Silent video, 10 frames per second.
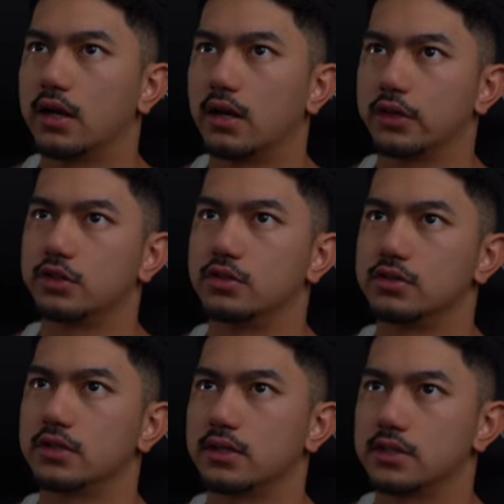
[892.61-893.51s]
And I like to
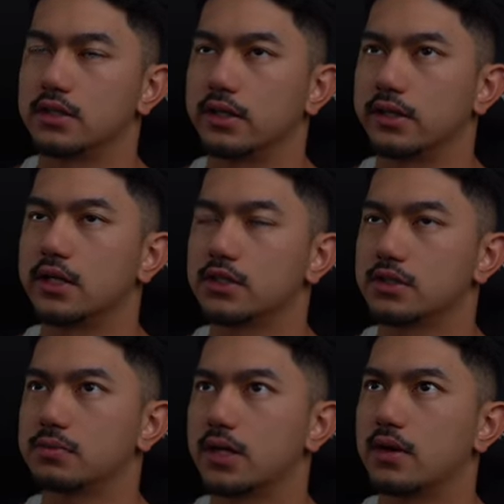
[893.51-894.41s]
use this link here
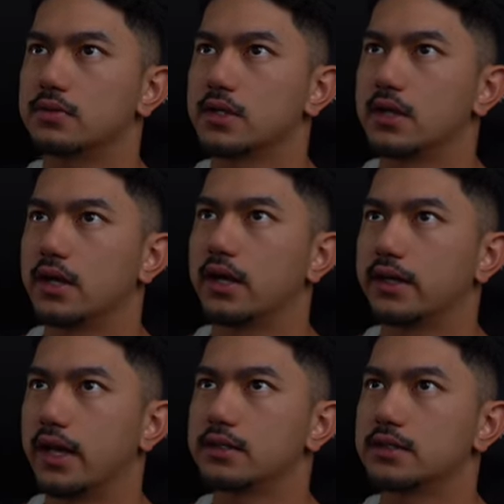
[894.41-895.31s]
sometimes and
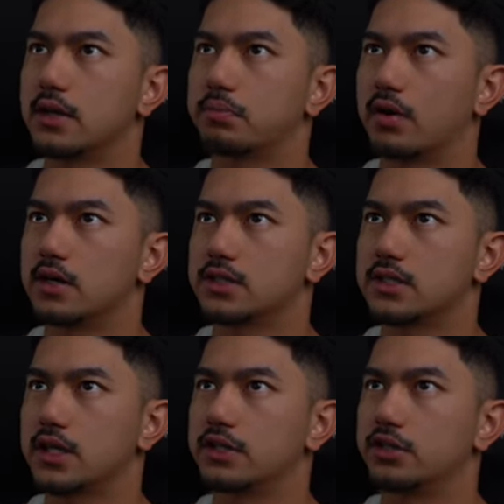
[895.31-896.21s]
again, same
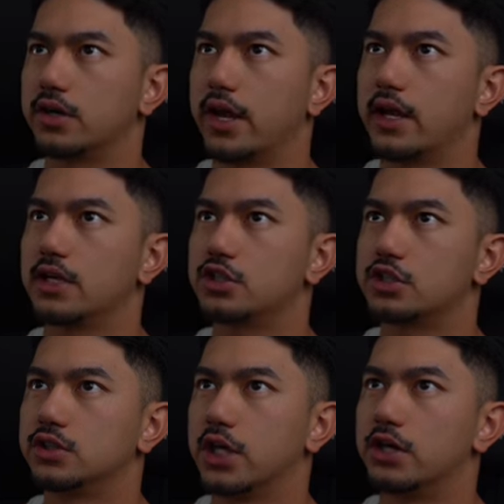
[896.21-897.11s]
process, enter your
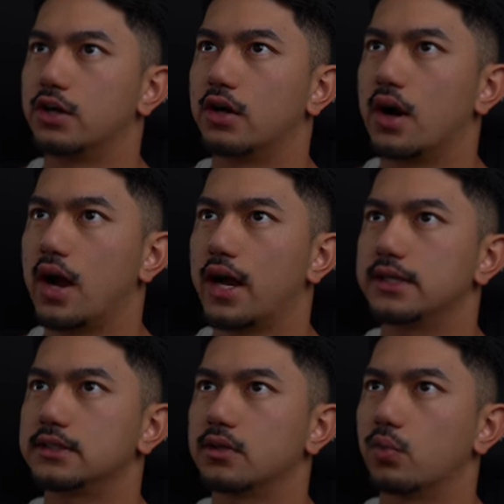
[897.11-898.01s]
age, gender,
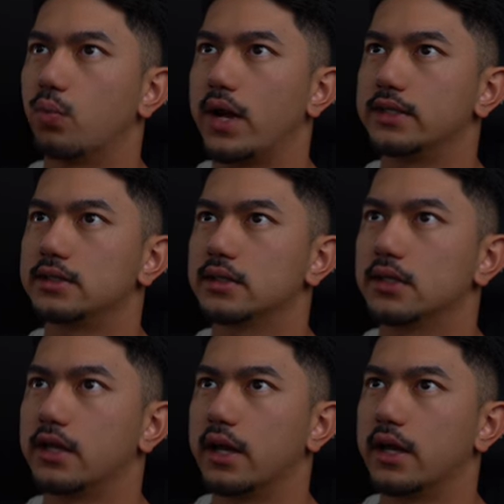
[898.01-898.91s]
height, weight,
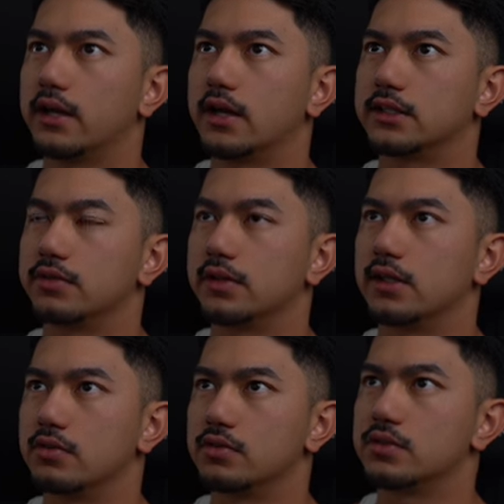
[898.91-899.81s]
and activity
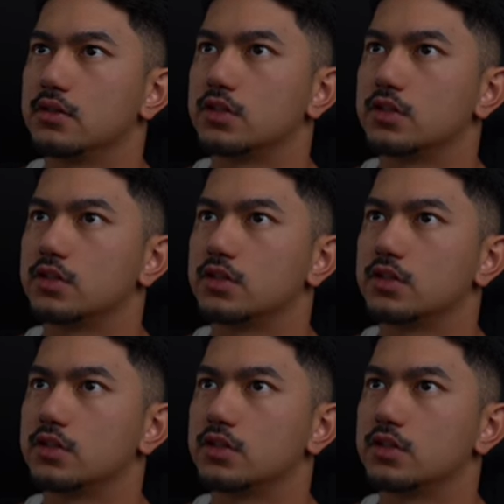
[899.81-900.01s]
levels.